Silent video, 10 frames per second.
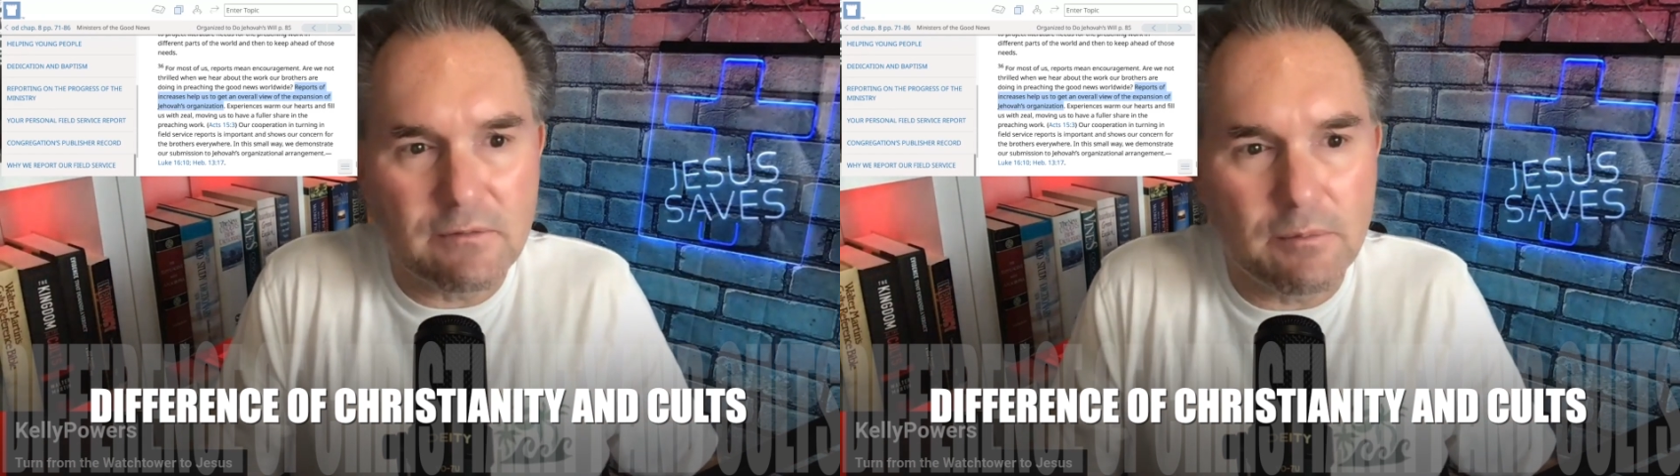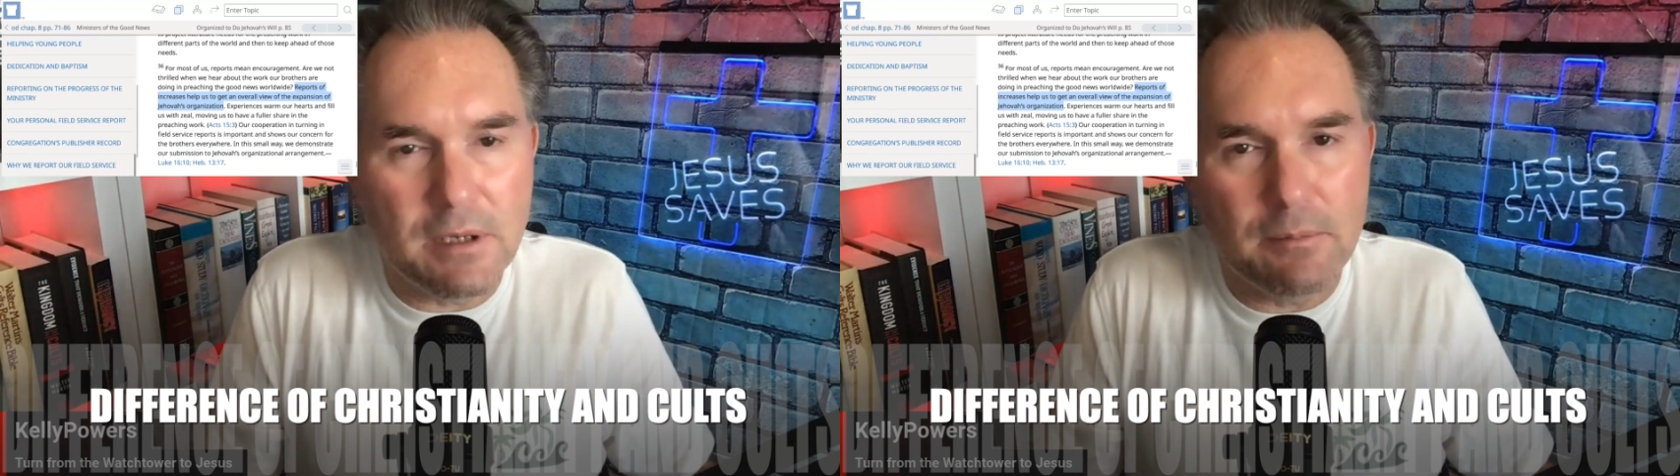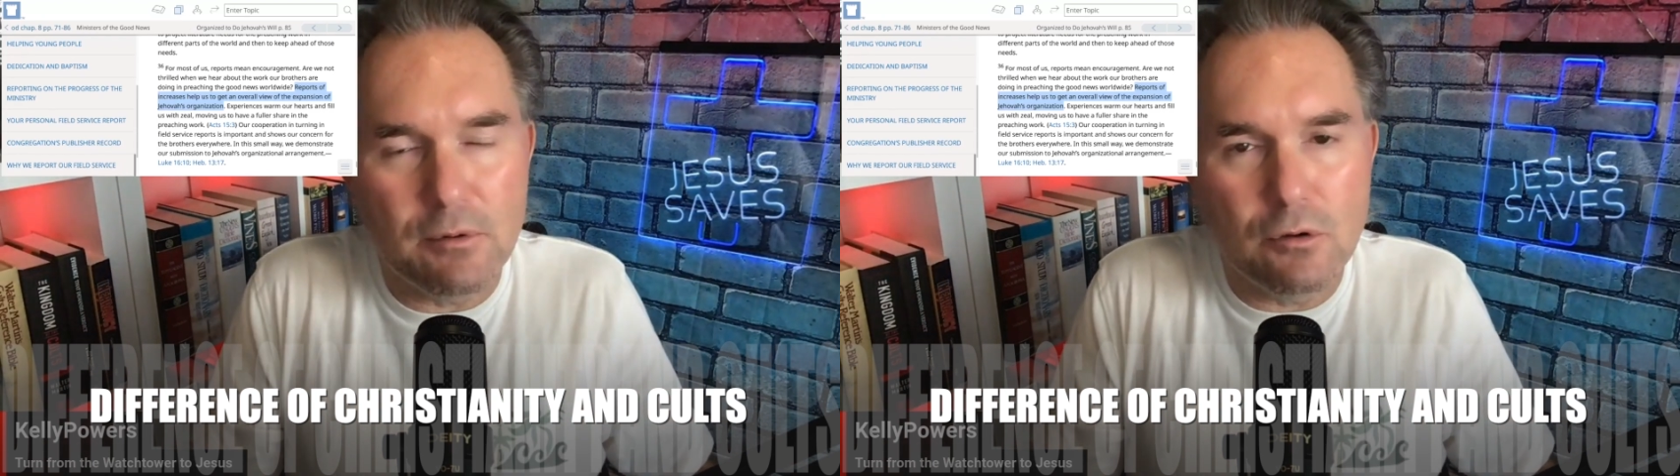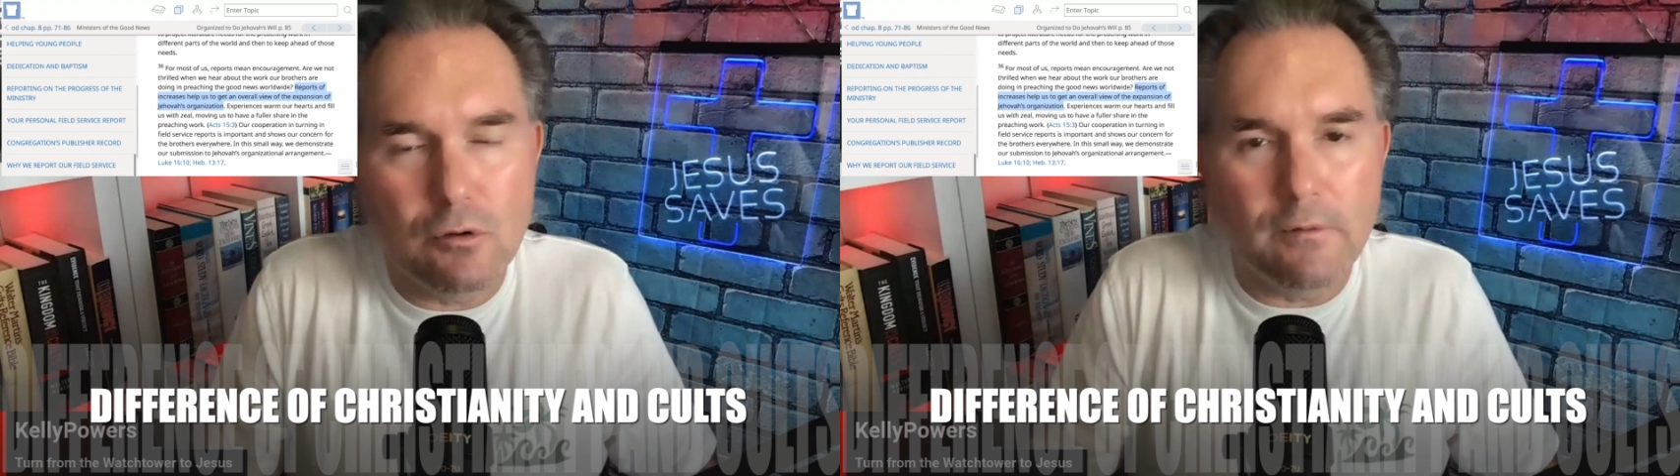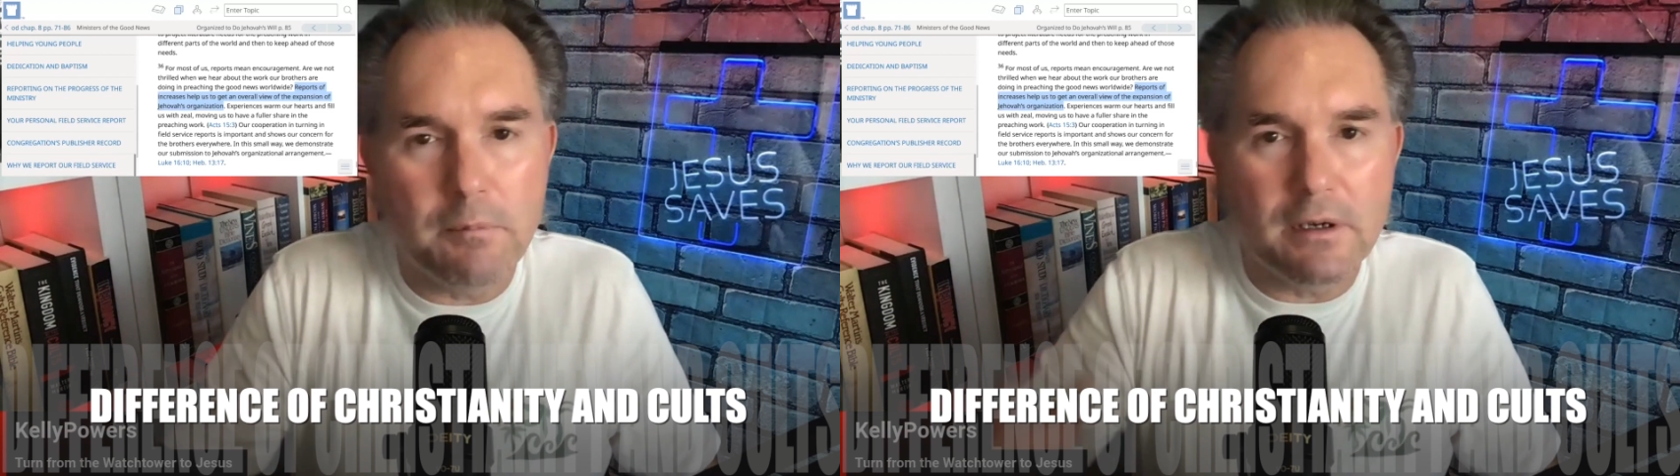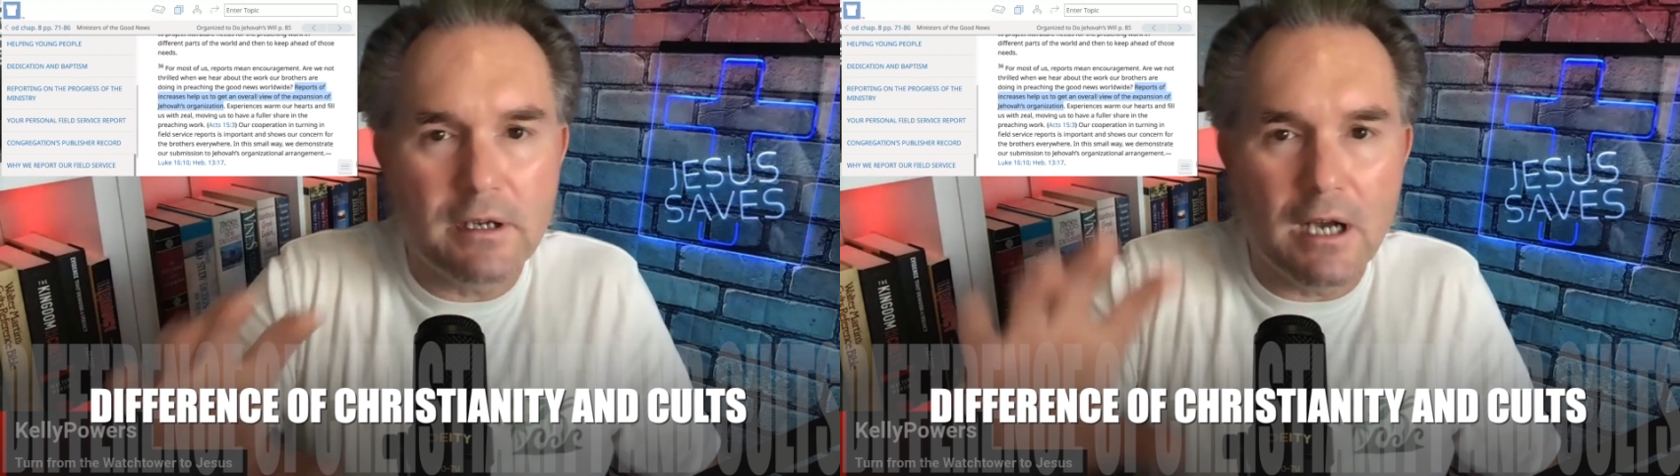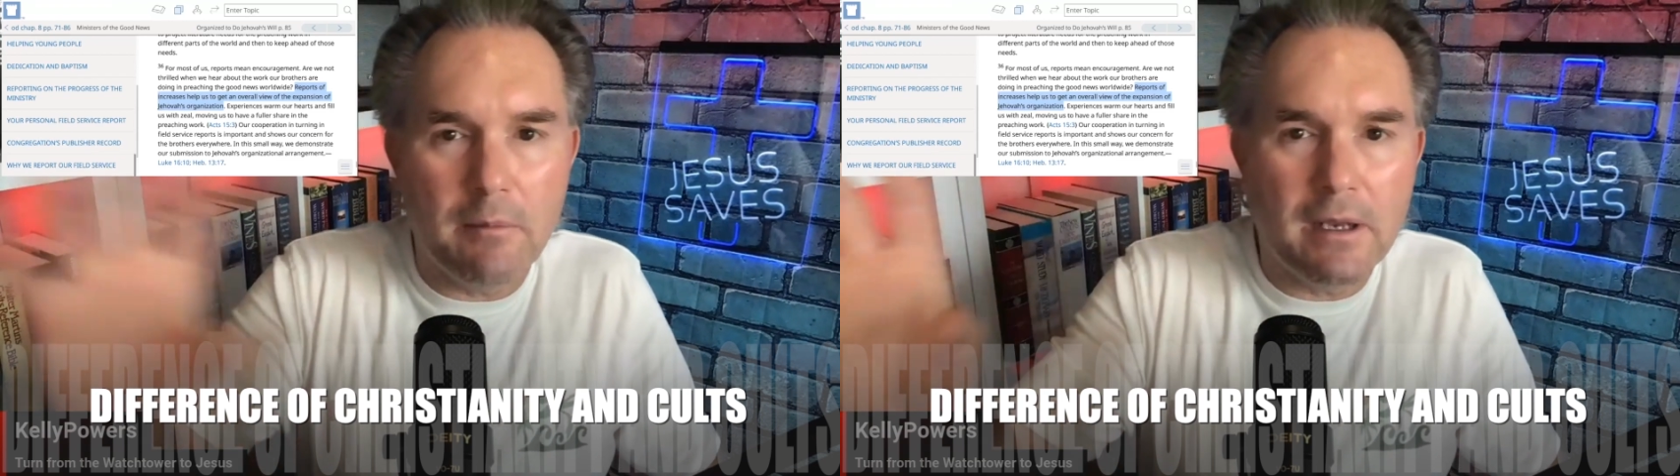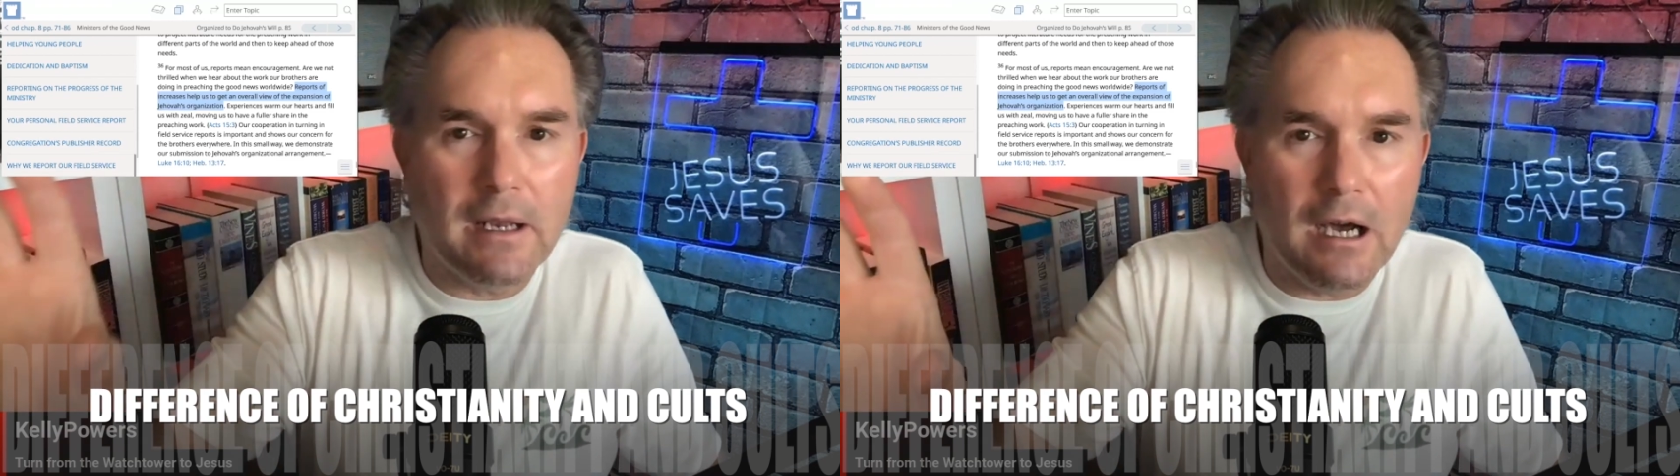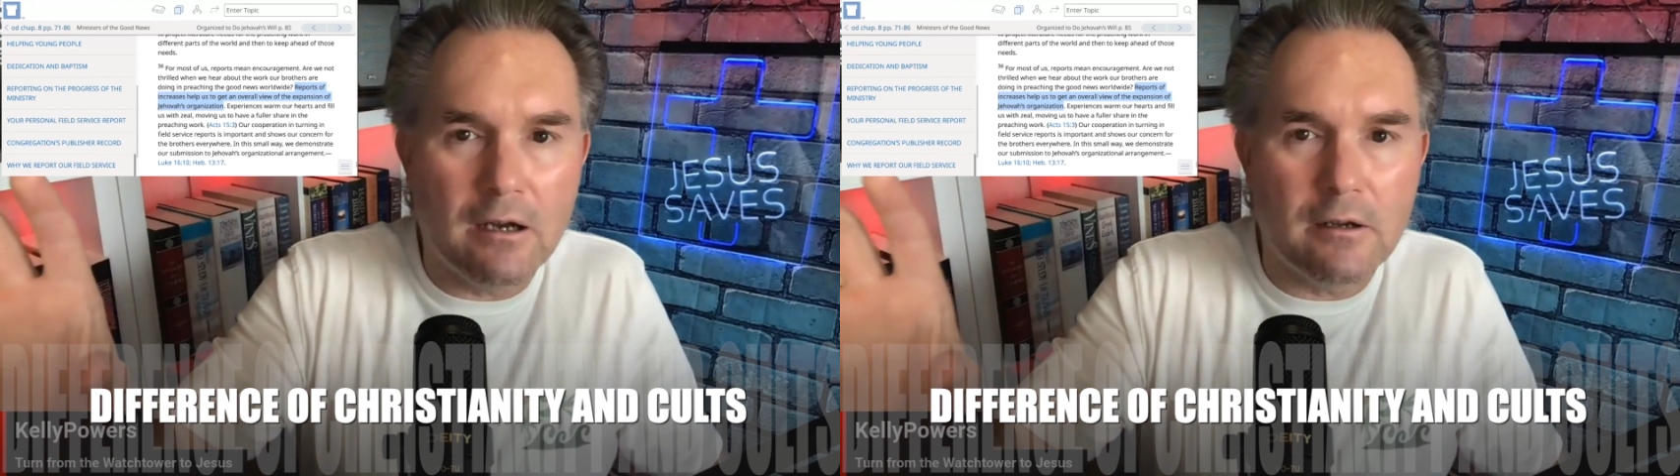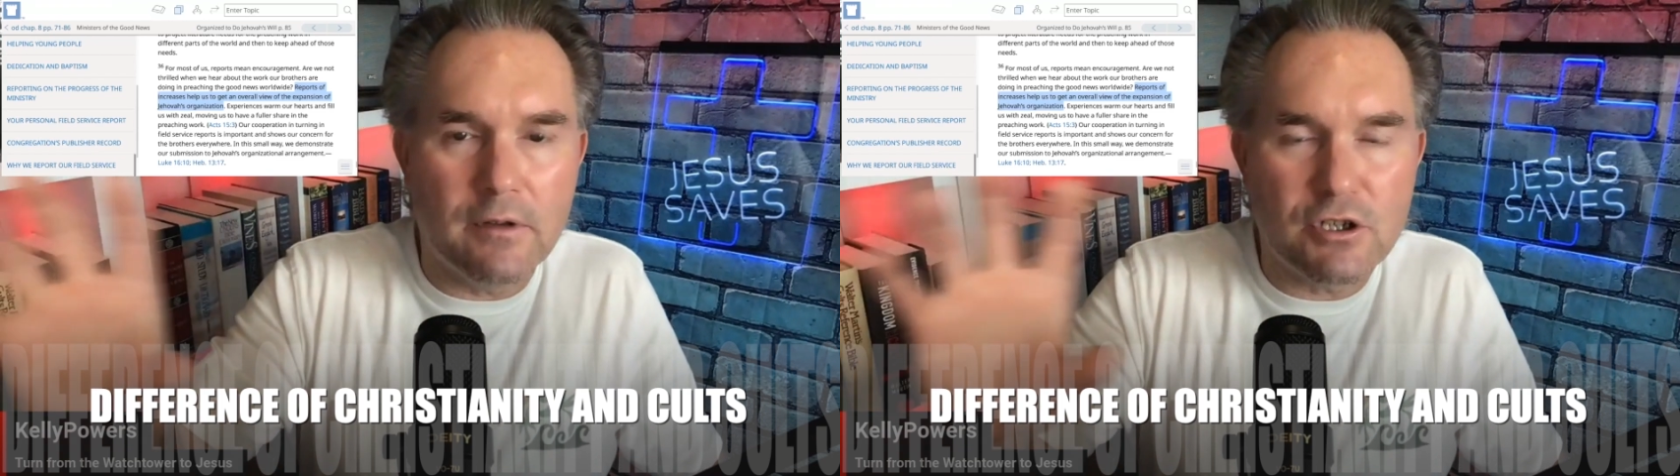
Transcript: from people who have been coming out of the